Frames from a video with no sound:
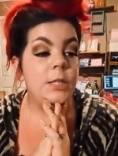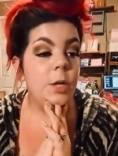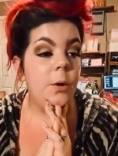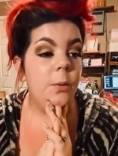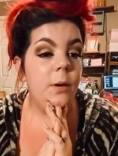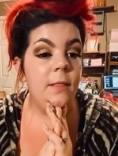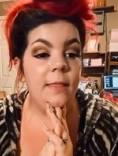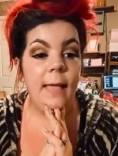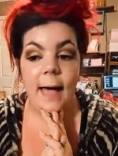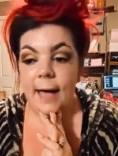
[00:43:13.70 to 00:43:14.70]
So
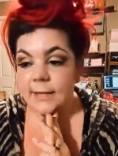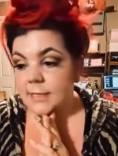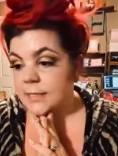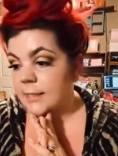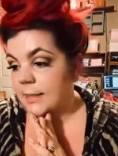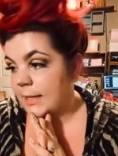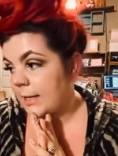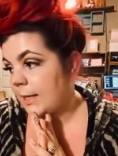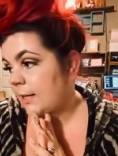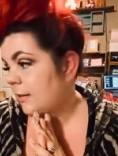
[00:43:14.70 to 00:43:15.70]

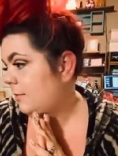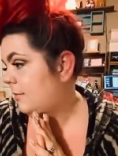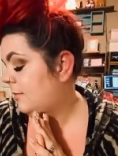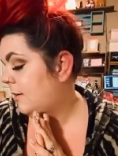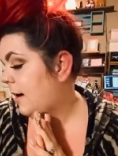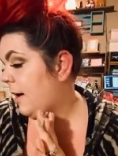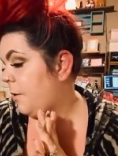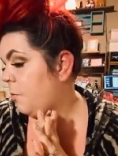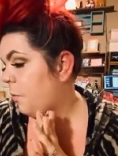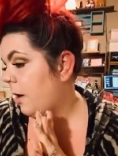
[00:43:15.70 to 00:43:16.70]
lastly,
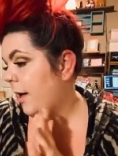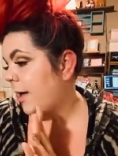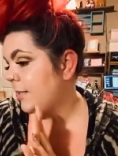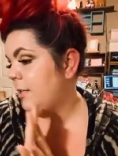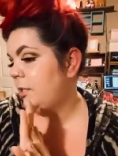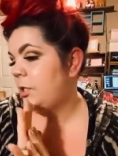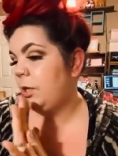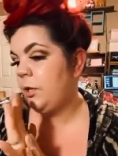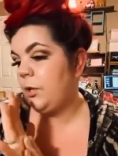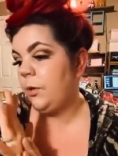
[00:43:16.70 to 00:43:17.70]
I want
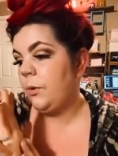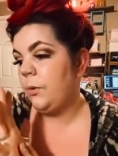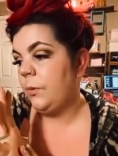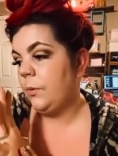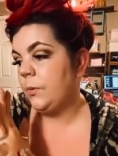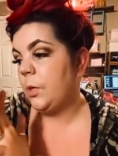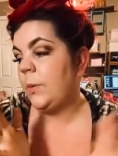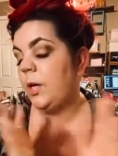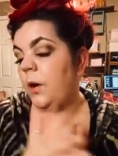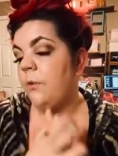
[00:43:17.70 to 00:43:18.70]
to,
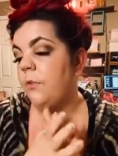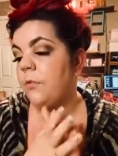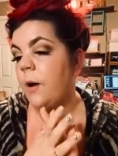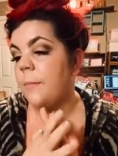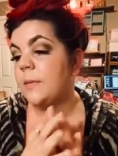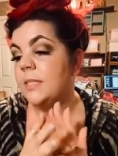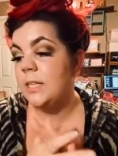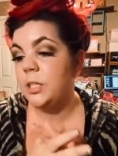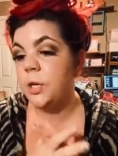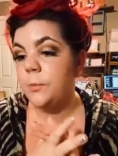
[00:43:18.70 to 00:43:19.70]
so we go from
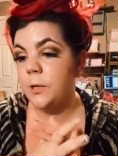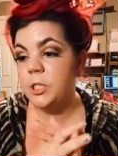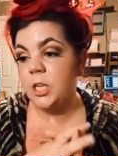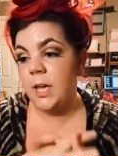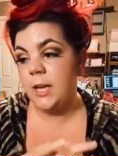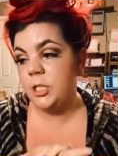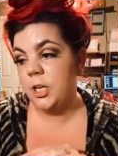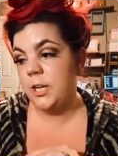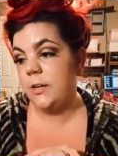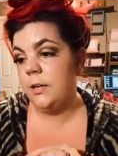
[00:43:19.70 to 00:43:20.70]
teacher
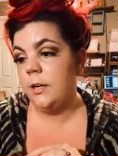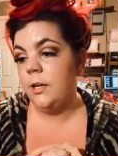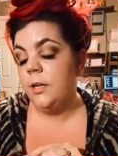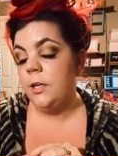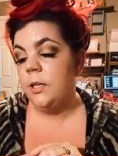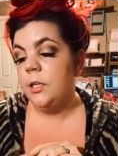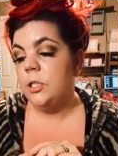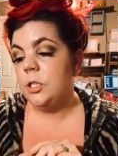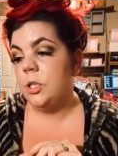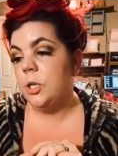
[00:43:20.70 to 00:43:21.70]
appreciation
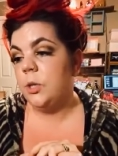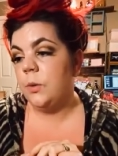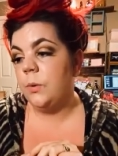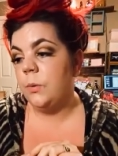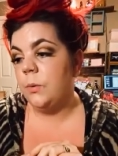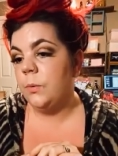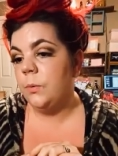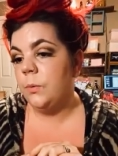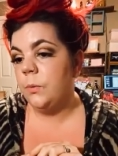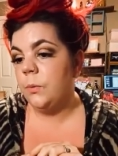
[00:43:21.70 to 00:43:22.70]
to
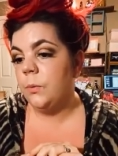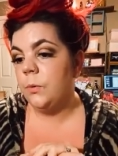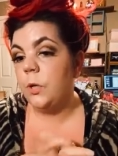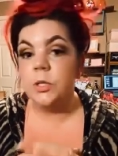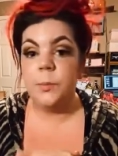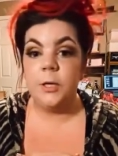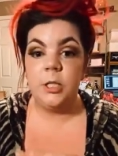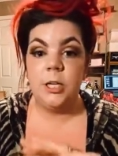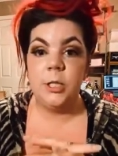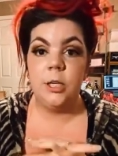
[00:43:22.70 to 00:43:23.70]
nurse
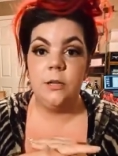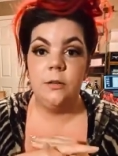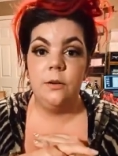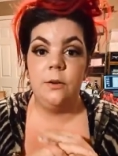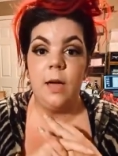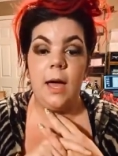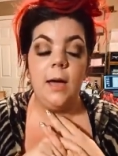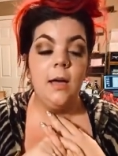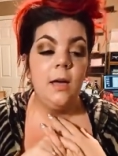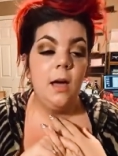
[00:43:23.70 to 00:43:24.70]
appreciation.
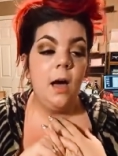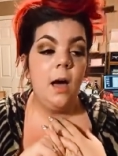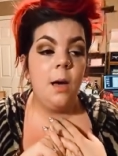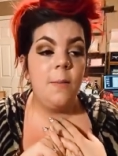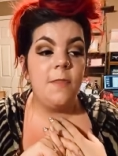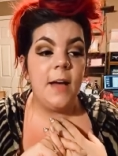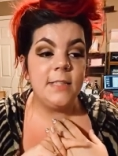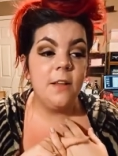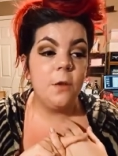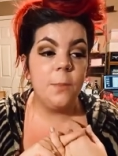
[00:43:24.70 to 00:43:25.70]
Okay.
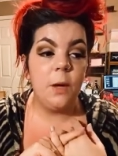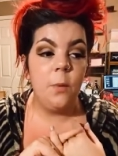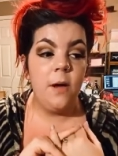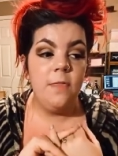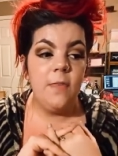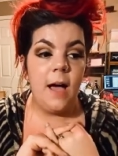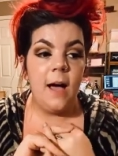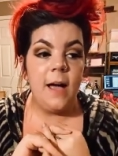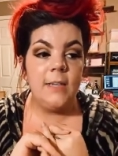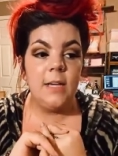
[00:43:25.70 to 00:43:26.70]
That's another big one that
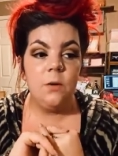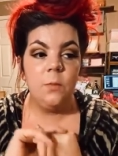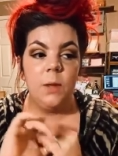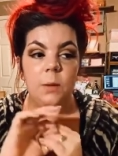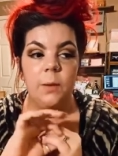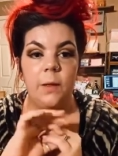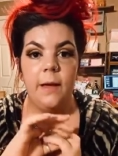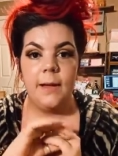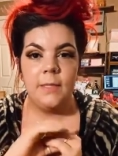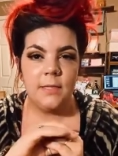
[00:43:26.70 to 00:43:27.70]
I didn't really
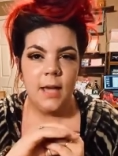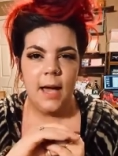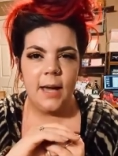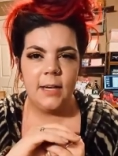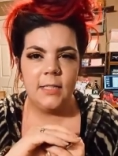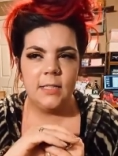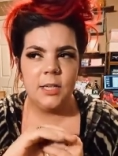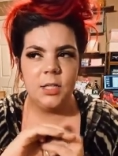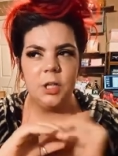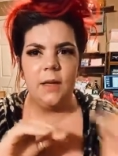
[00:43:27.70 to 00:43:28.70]
realize had
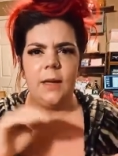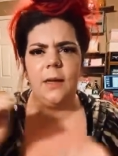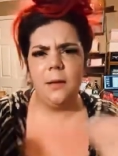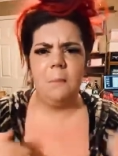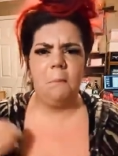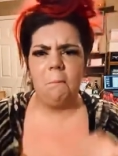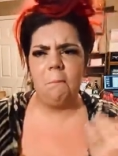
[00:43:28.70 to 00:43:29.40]
such a, like a,